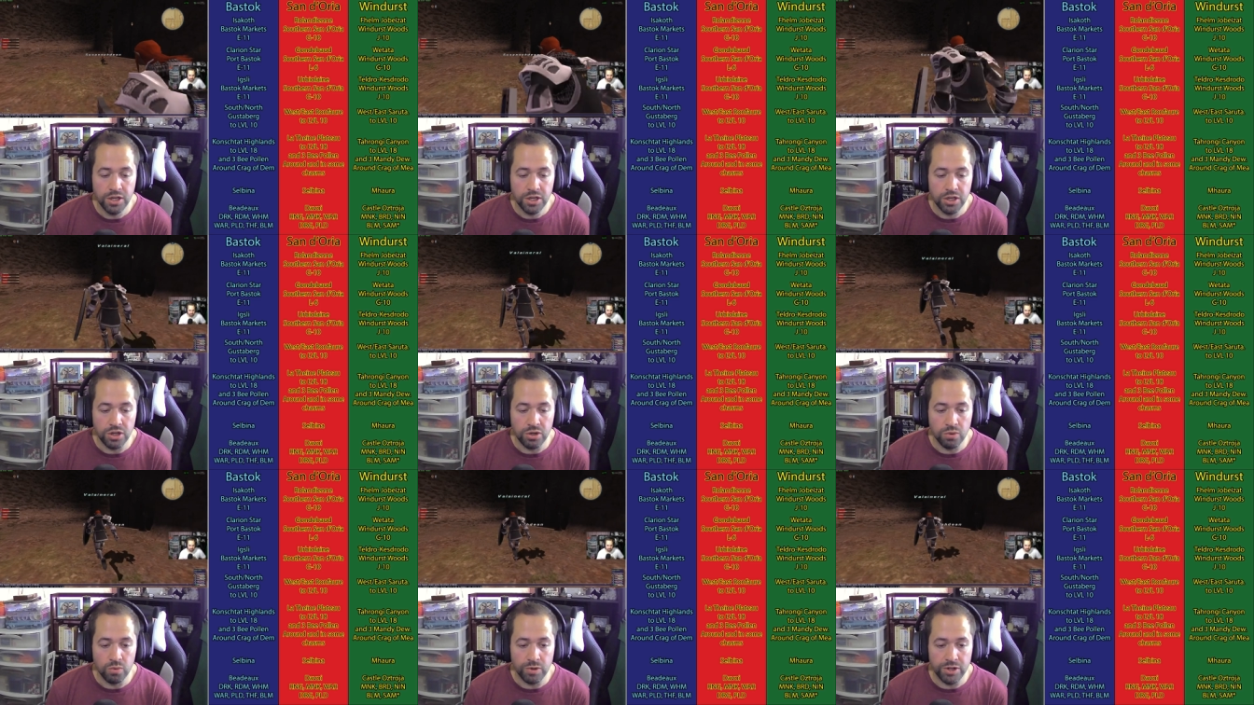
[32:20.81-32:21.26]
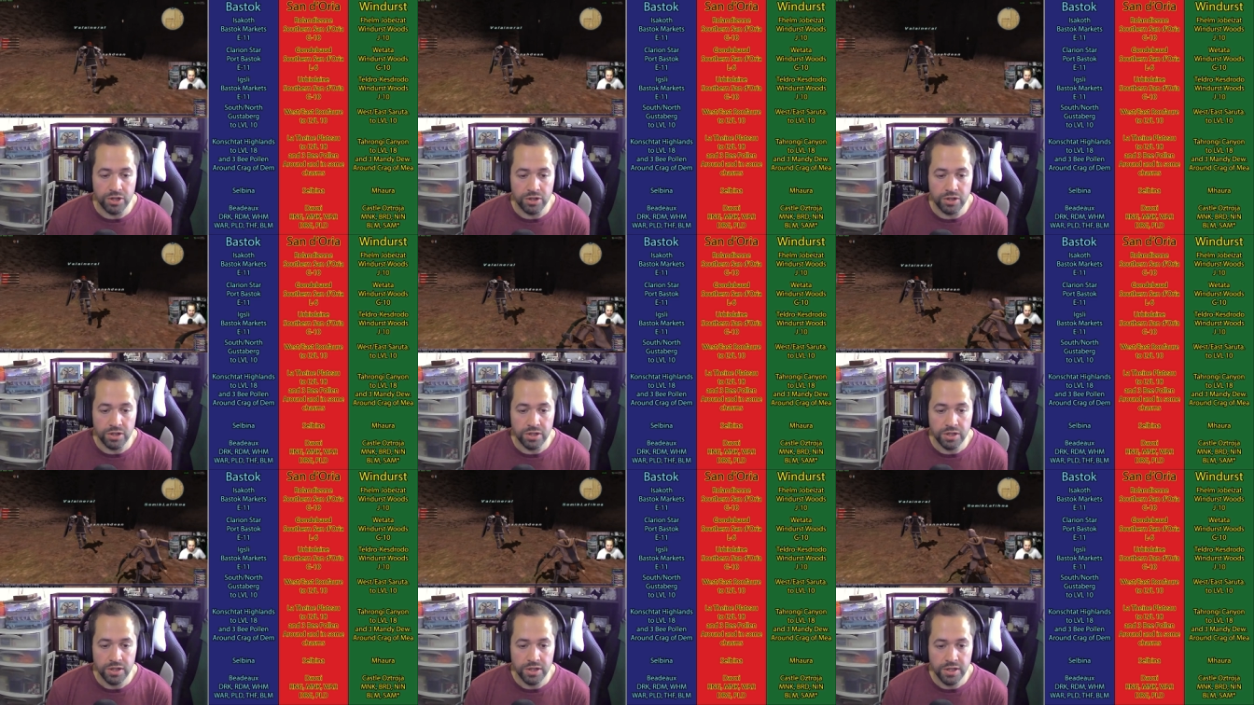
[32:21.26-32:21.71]
you
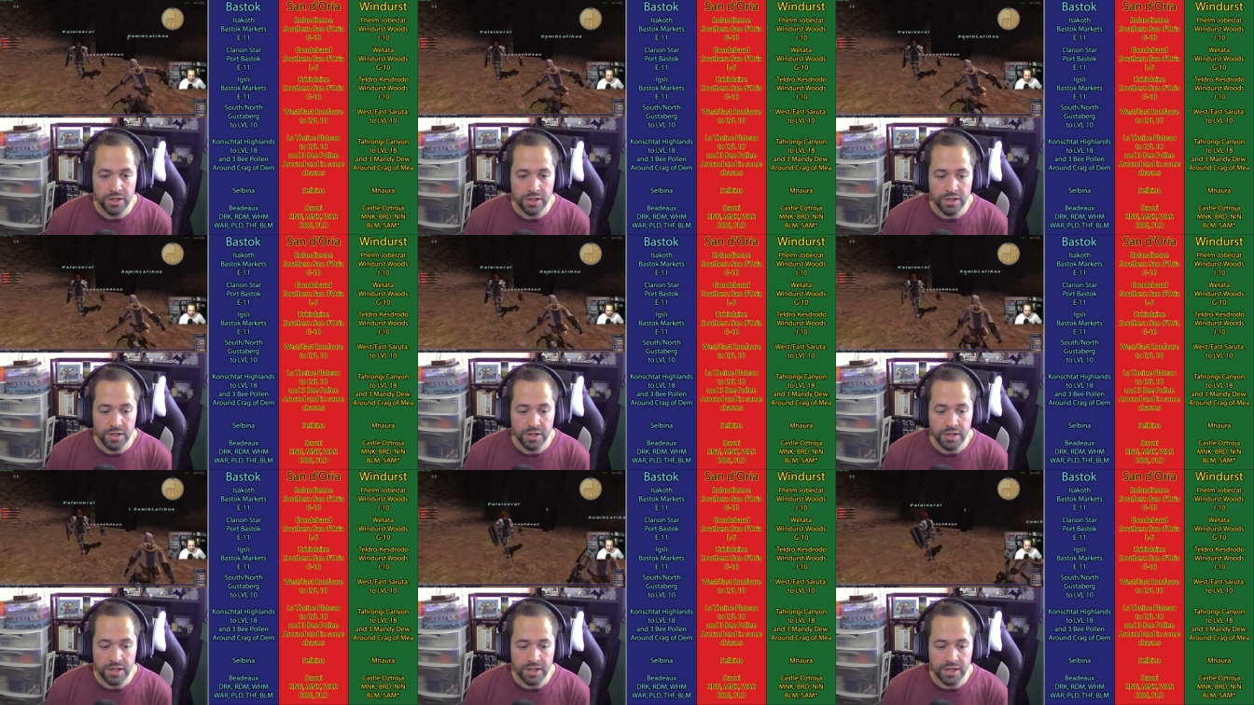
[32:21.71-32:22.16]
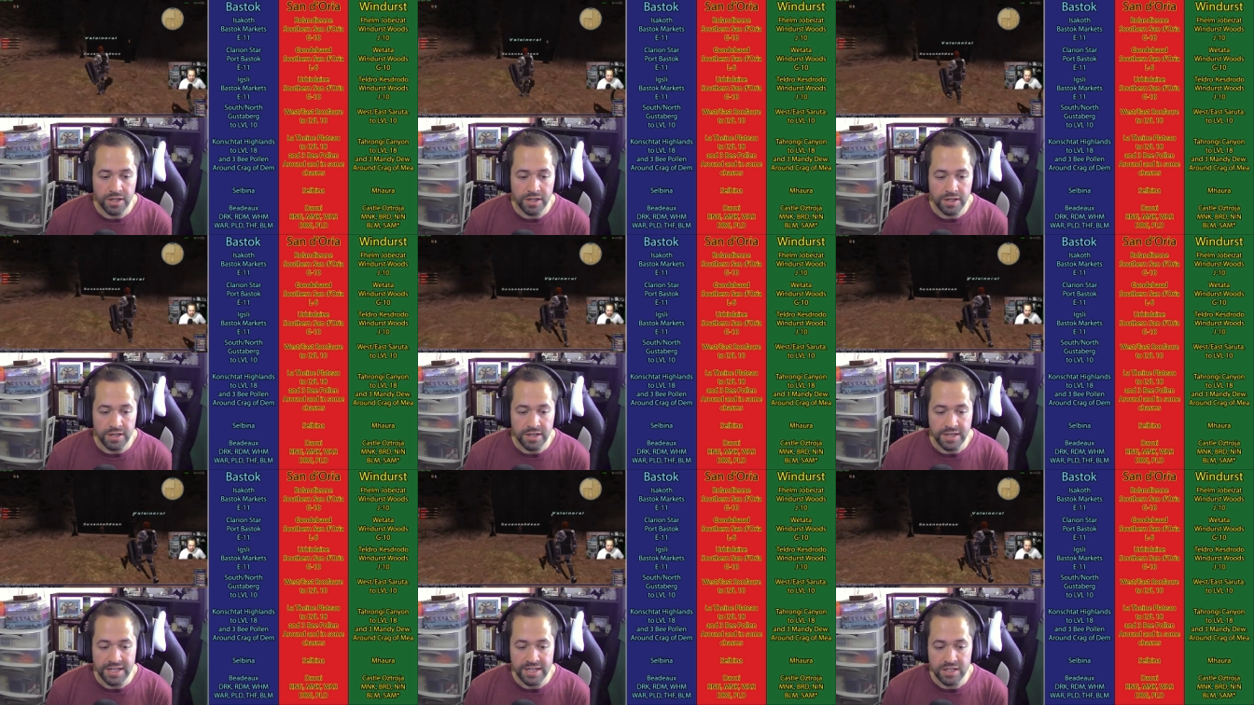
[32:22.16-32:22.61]
will
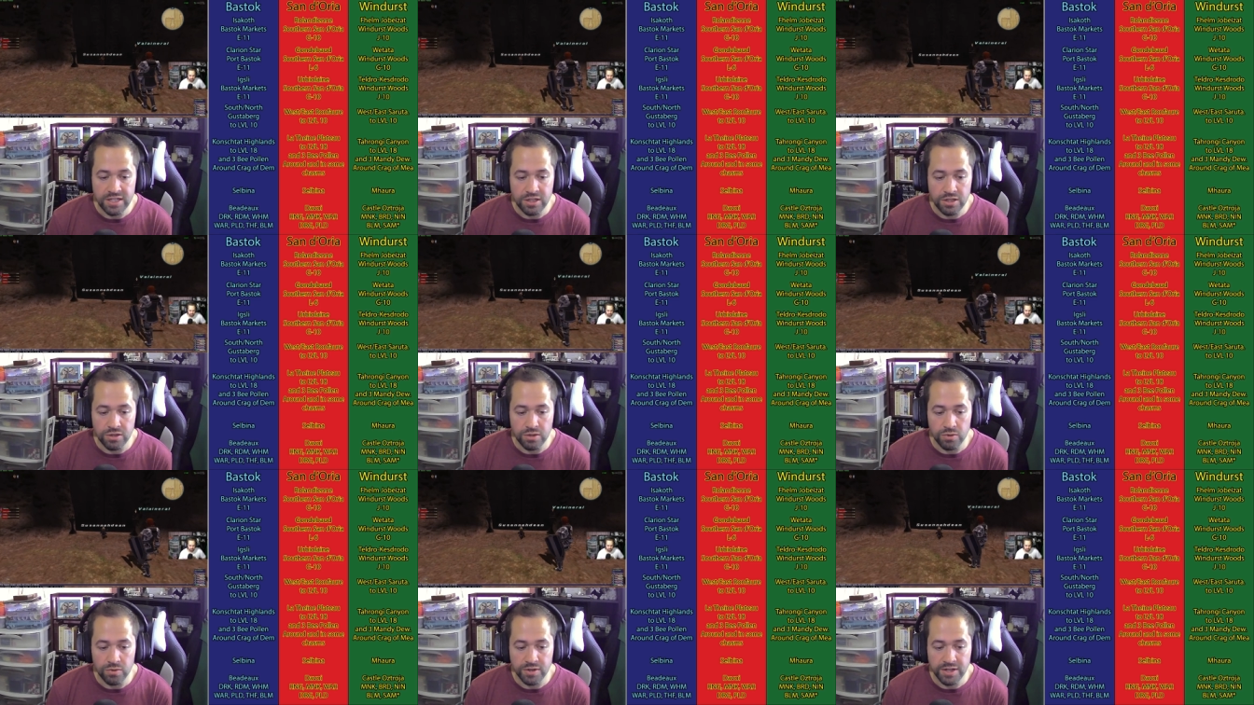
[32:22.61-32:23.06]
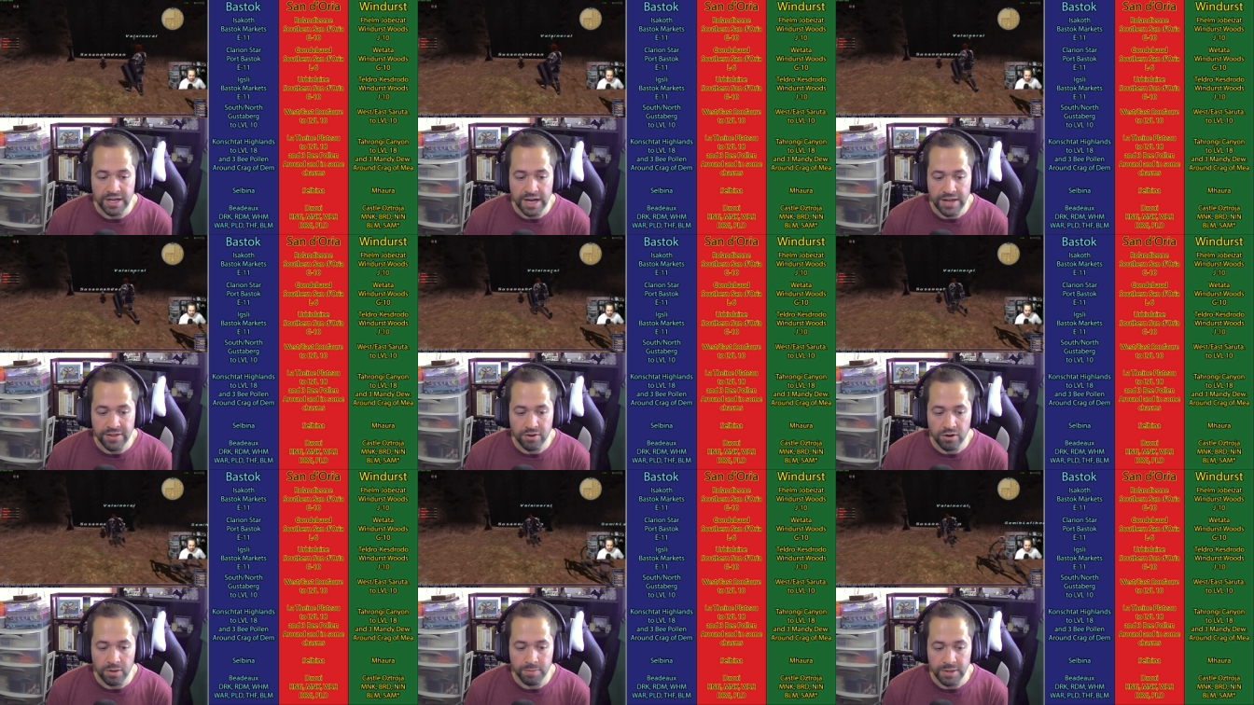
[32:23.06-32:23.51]
need to
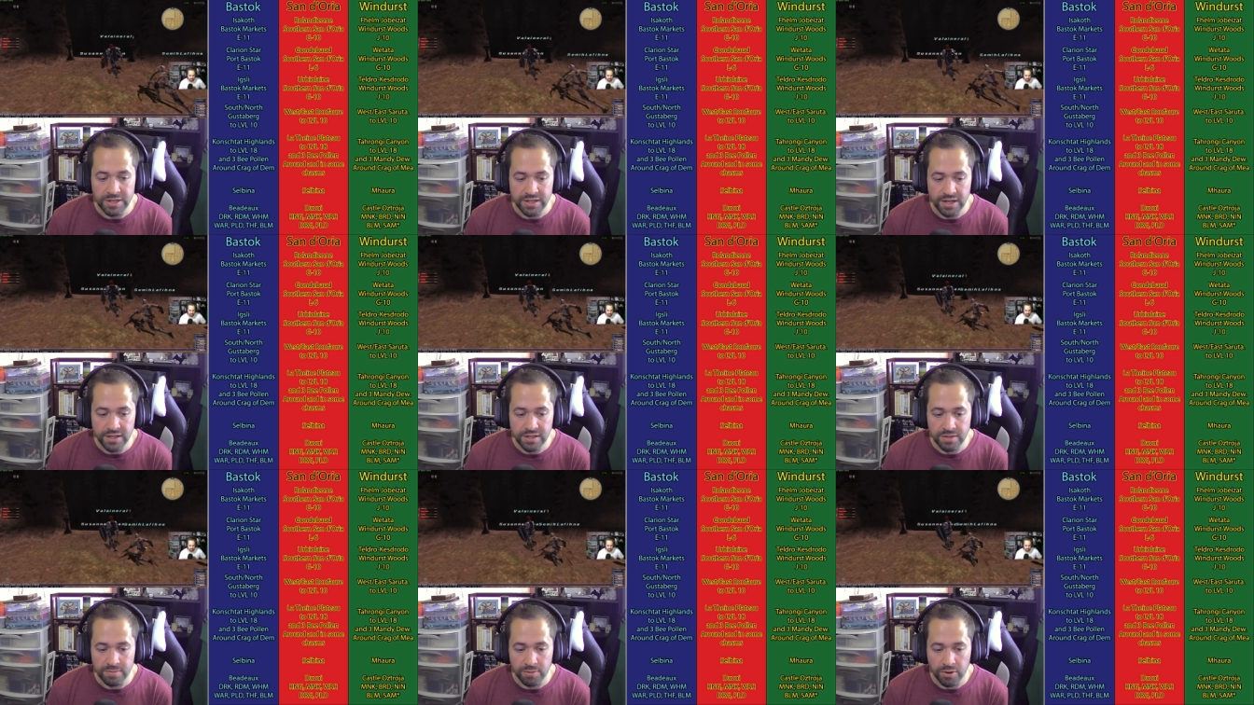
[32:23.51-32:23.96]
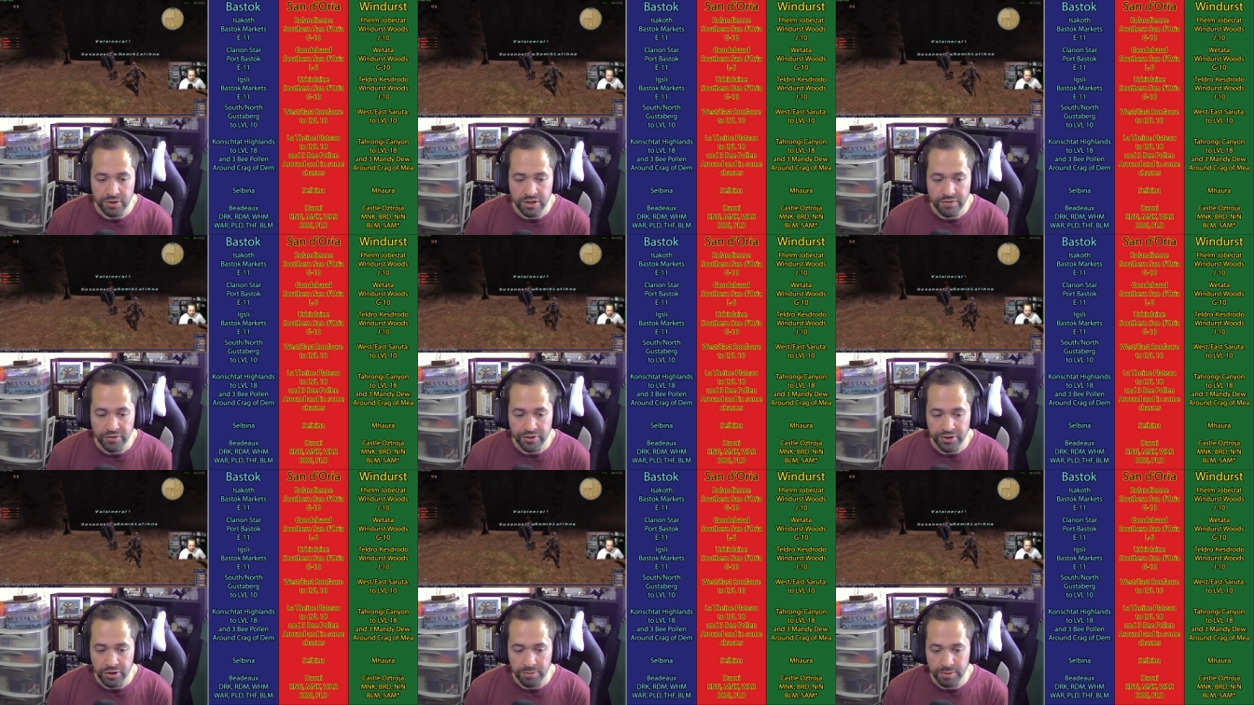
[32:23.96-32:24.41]
gather up a testimony
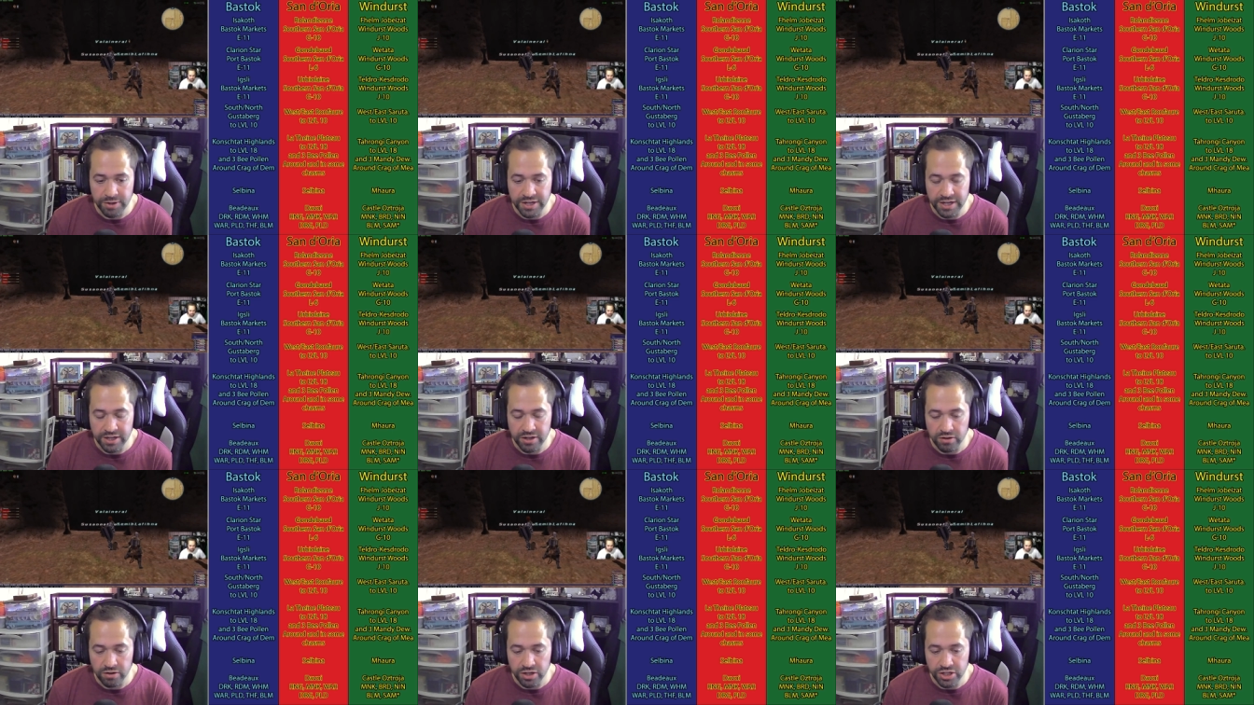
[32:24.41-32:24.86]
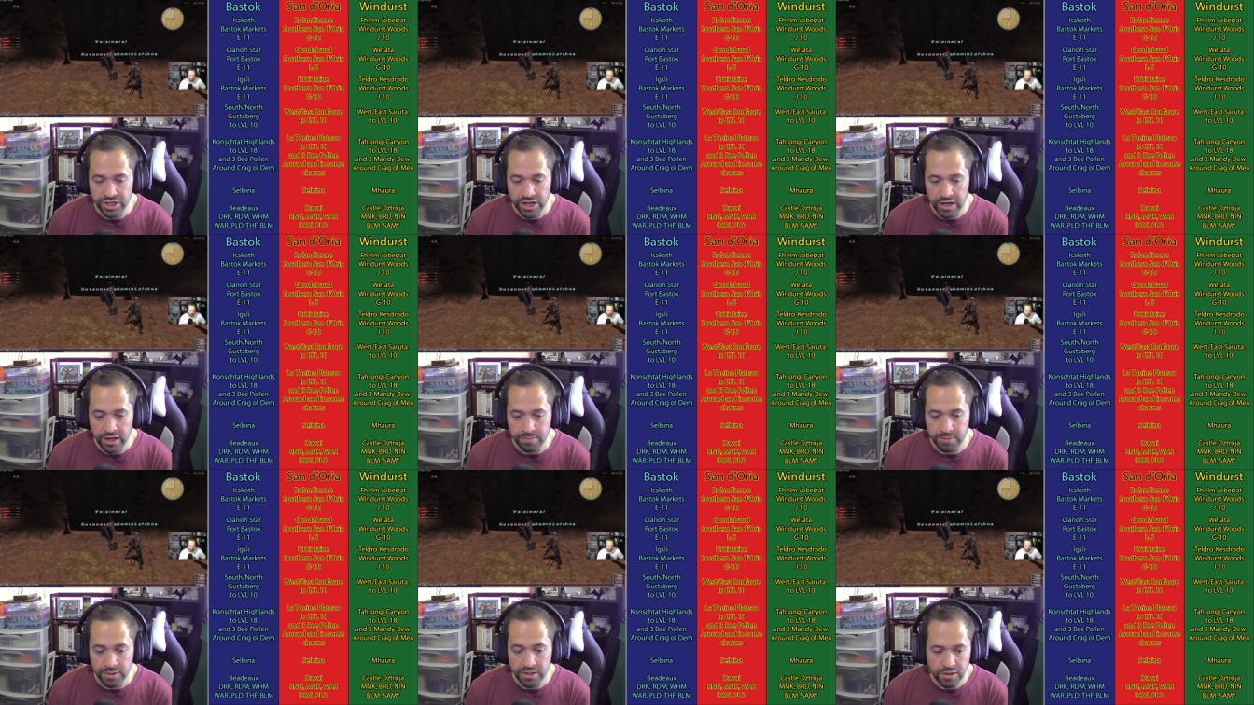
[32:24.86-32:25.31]
for your particular
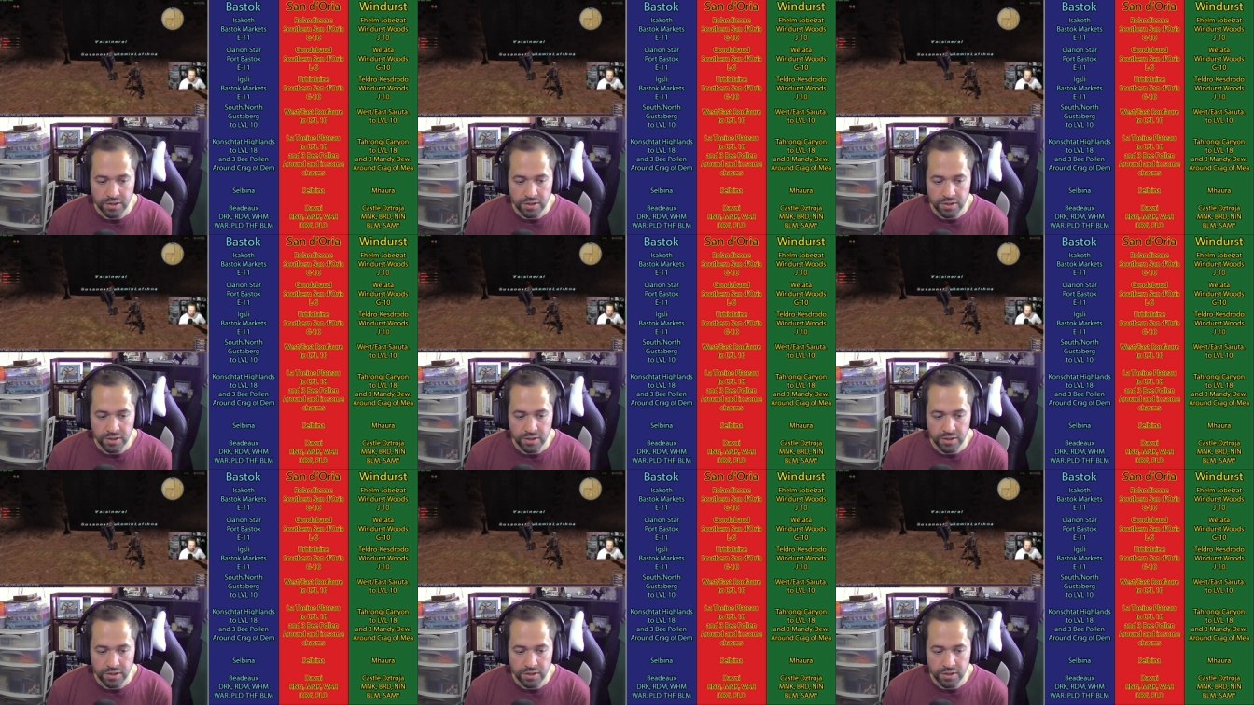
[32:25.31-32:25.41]
job.